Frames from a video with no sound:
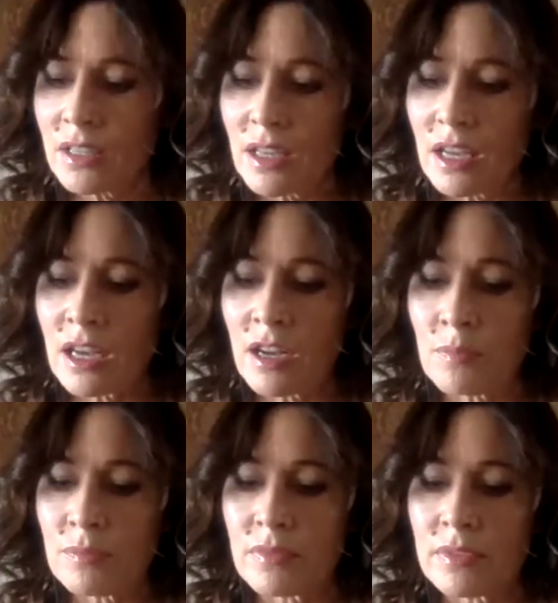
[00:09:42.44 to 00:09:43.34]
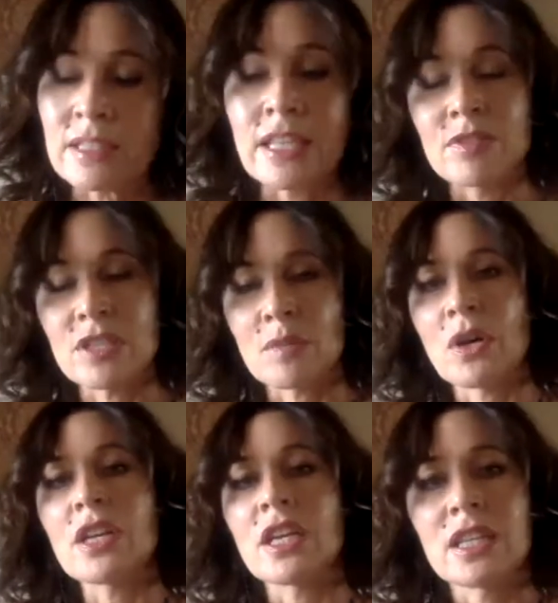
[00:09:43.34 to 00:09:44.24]
um, leaves the
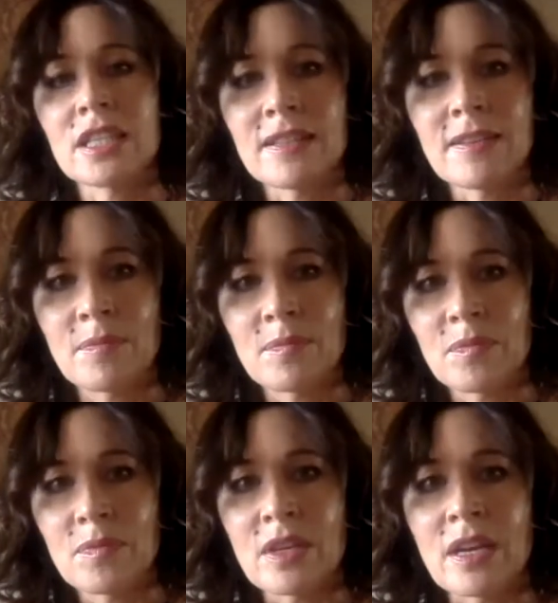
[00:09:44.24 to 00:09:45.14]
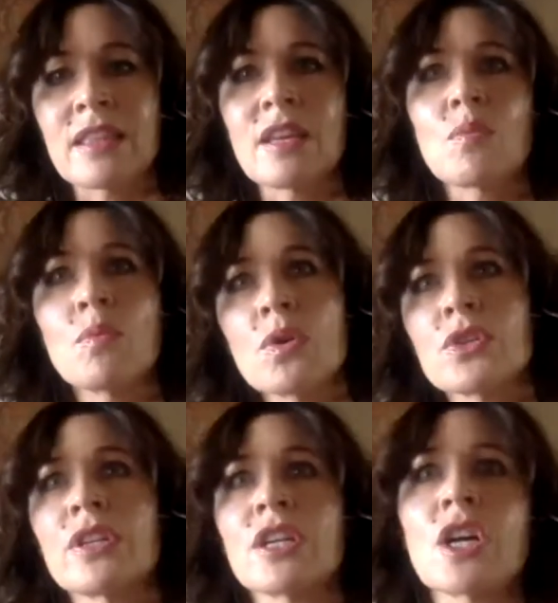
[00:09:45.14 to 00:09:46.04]
body. I think
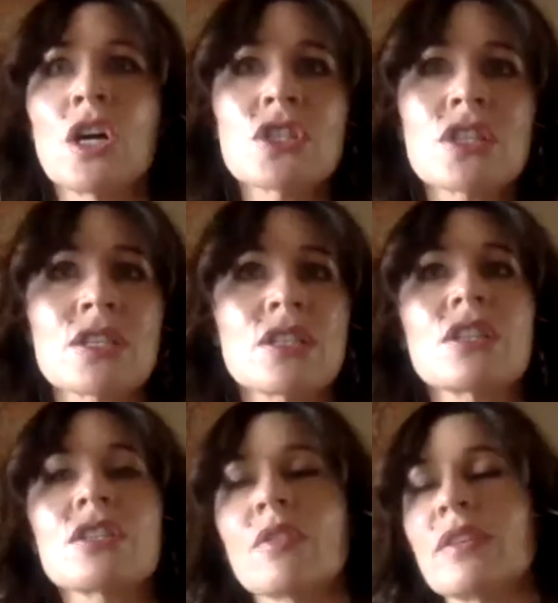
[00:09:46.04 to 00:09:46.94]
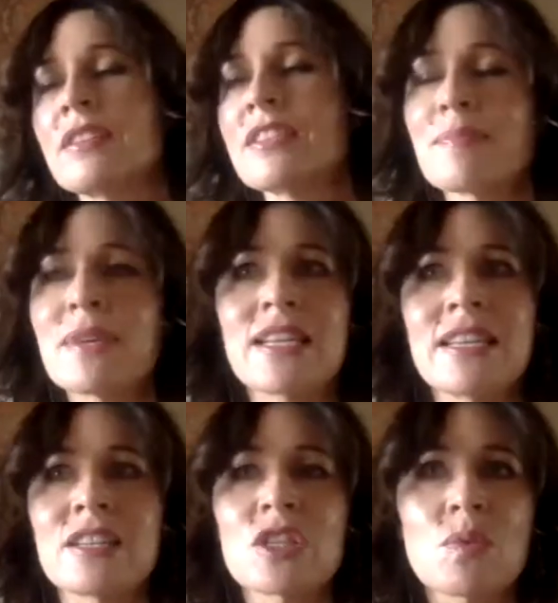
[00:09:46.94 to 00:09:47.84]
water and consciousness are so
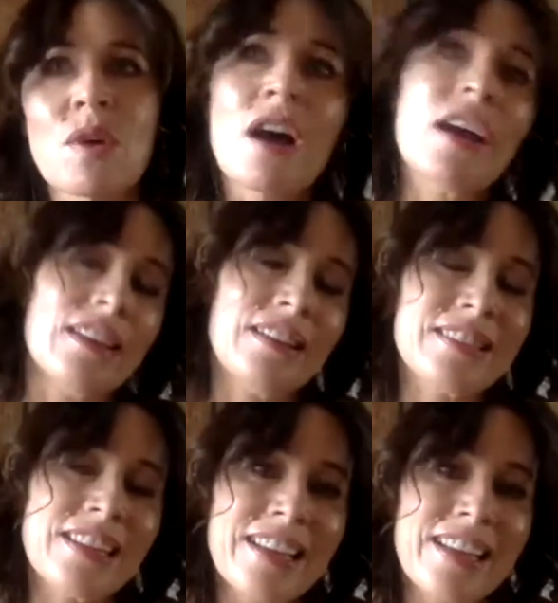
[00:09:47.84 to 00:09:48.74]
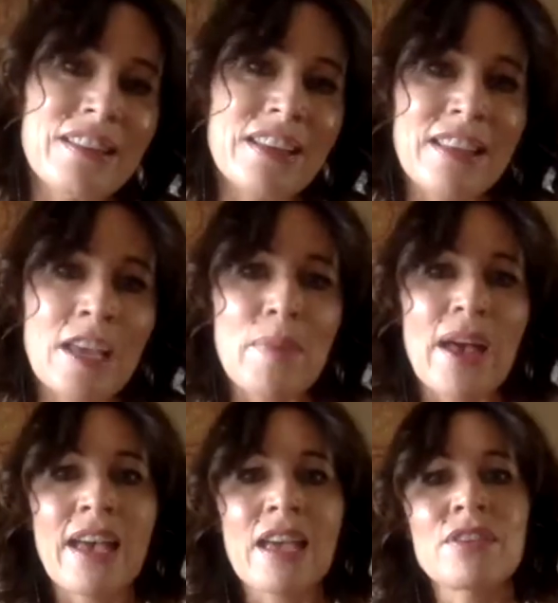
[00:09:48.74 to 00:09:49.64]
intimately entwined that they
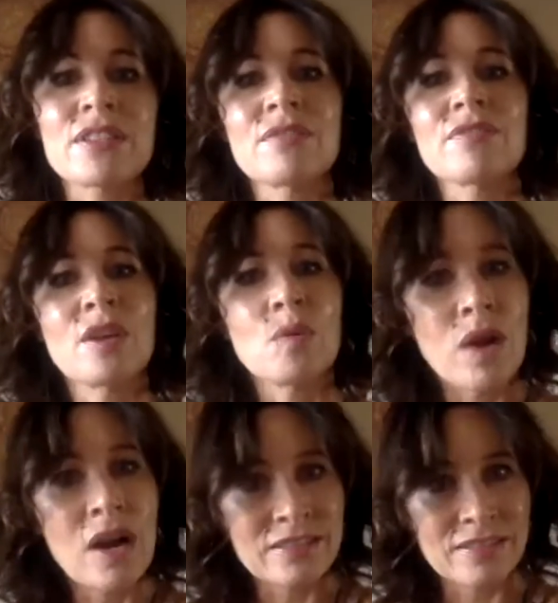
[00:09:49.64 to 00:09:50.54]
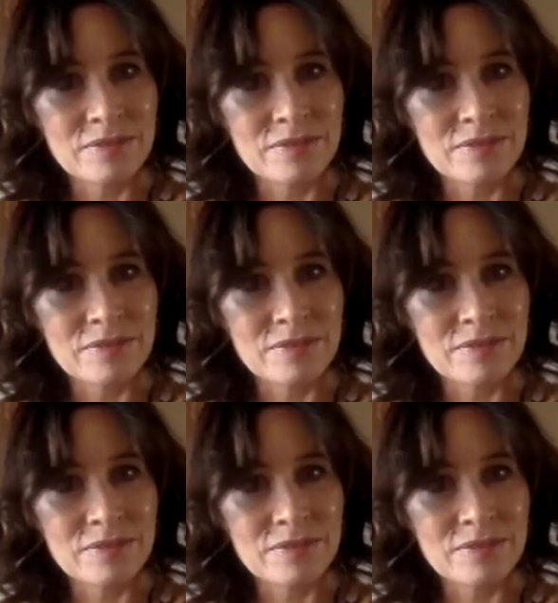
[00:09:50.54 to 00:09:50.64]
behave as if they're one.